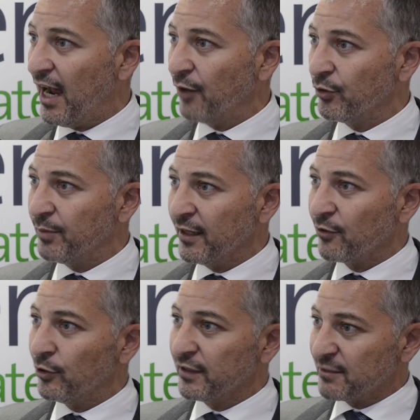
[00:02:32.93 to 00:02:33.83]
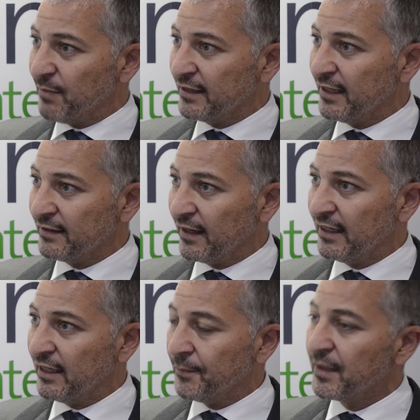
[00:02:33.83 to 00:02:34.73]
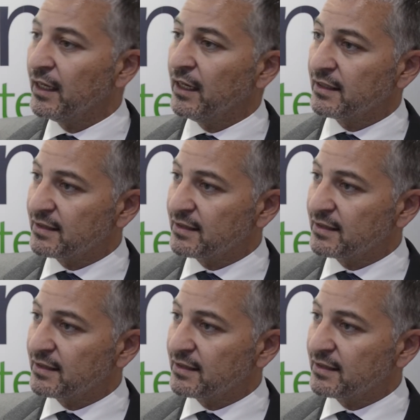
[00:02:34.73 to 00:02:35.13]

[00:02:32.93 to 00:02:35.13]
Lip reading: How do we bring all this big data in a